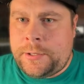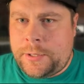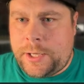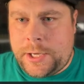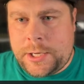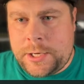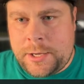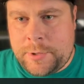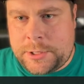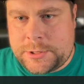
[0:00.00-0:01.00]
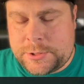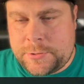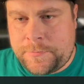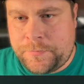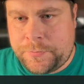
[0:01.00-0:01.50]
economics,
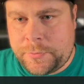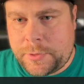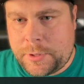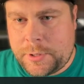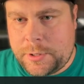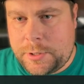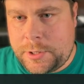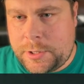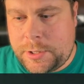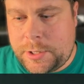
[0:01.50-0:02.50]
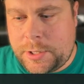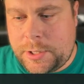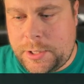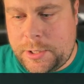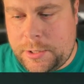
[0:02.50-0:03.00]

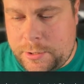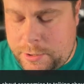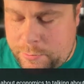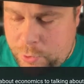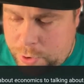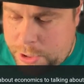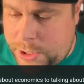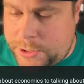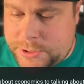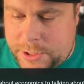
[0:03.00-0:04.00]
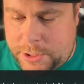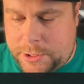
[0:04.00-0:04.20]
the more I kind of study it,